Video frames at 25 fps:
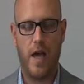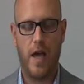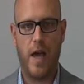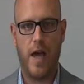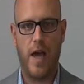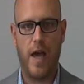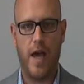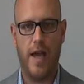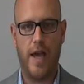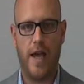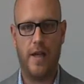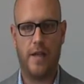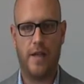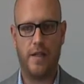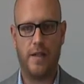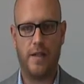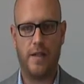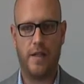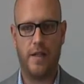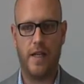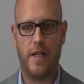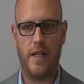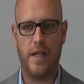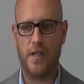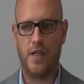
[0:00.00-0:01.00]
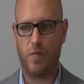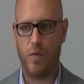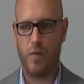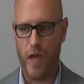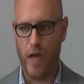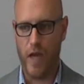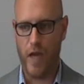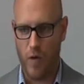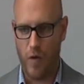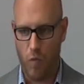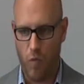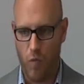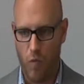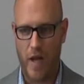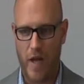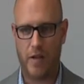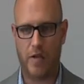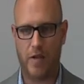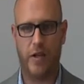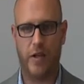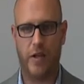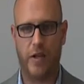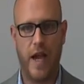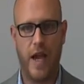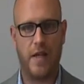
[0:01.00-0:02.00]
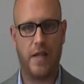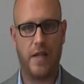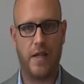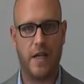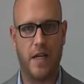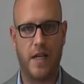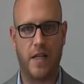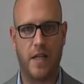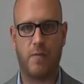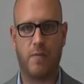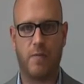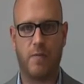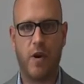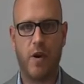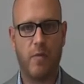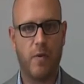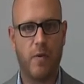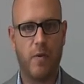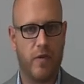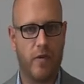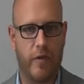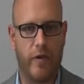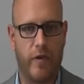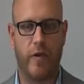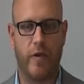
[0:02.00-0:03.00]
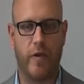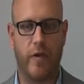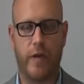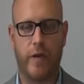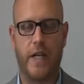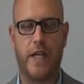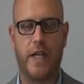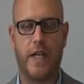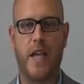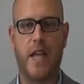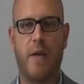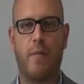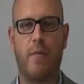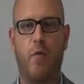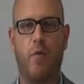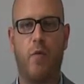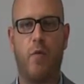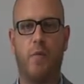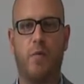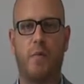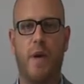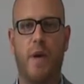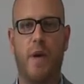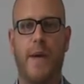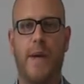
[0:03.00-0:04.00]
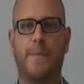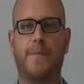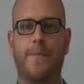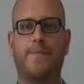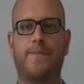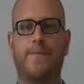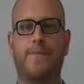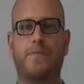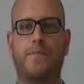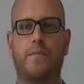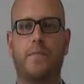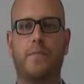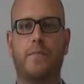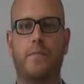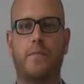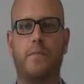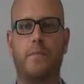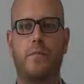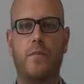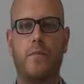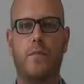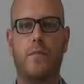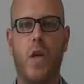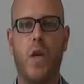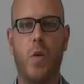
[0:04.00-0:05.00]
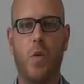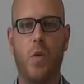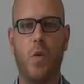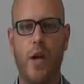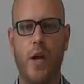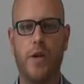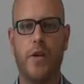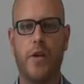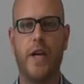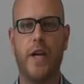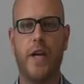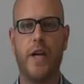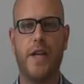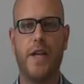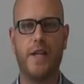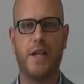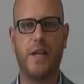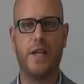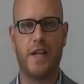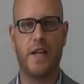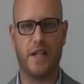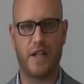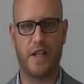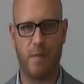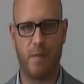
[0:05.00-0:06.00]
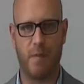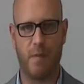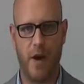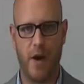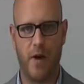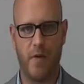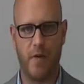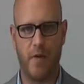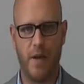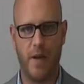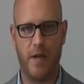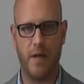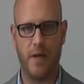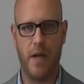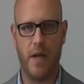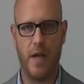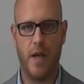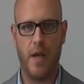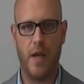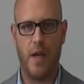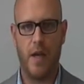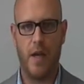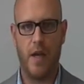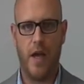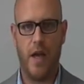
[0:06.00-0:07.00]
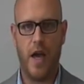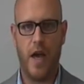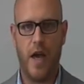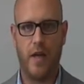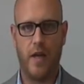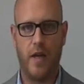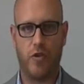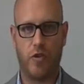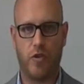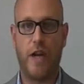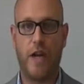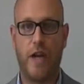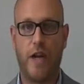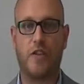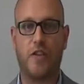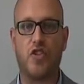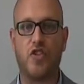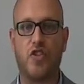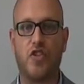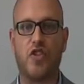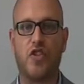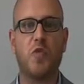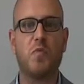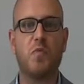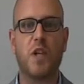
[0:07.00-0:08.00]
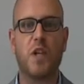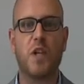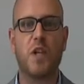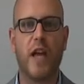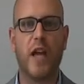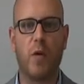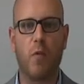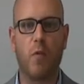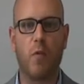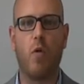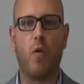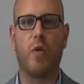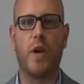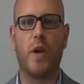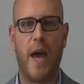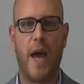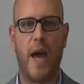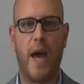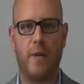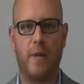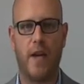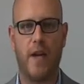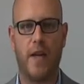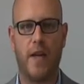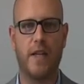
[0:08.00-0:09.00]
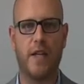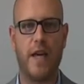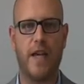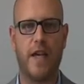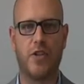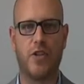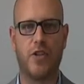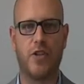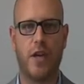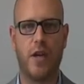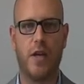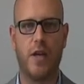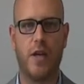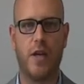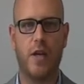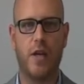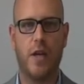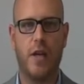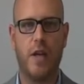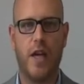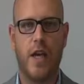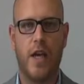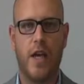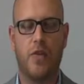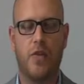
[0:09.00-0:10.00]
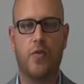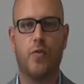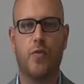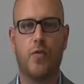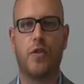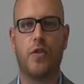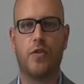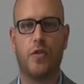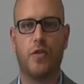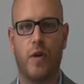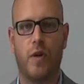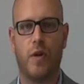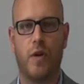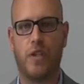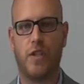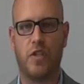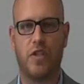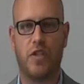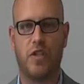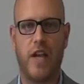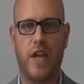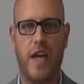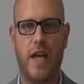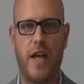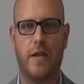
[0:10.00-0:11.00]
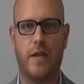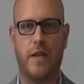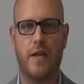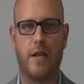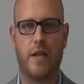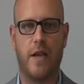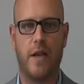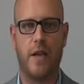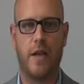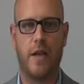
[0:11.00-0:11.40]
And it is where one creates an experiment, or an example would be, one creates an experiment and trying to simulate what would happen in nature in order to understand